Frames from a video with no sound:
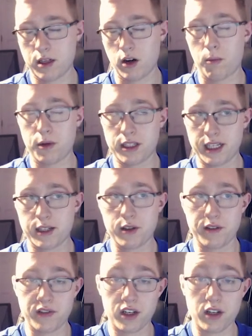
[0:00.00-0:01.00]

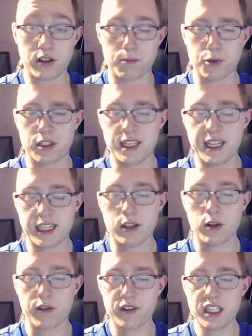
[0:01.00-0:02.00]

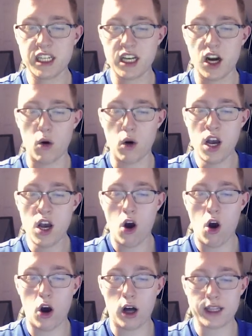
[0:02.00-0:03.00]
particular video
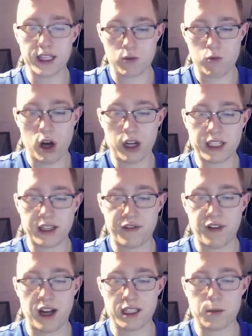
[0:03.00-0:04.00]
on this run
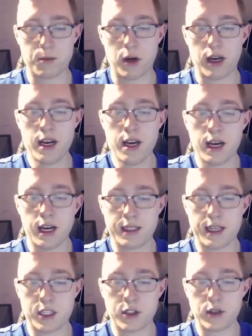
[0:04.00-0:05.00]
defense. But
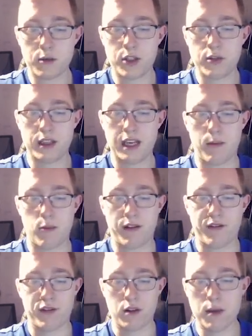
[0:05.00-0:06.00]
essentially, we shoot the gap
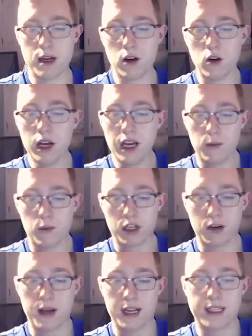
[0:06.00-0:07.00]
right from the middle, and we're going
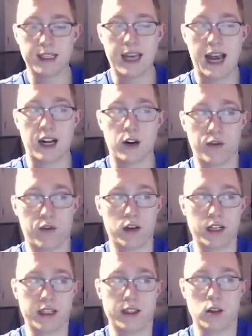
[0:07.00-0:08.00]
to make the tackle for
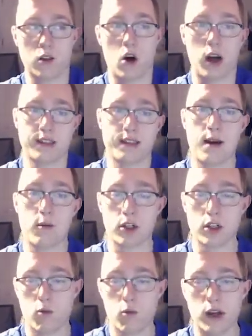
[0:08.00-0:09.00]
an easy loss. Now we're
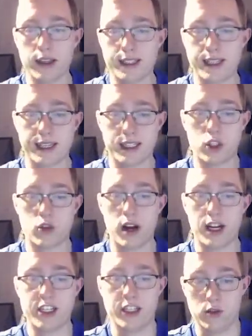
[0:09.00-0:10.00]
going to run this against stretch as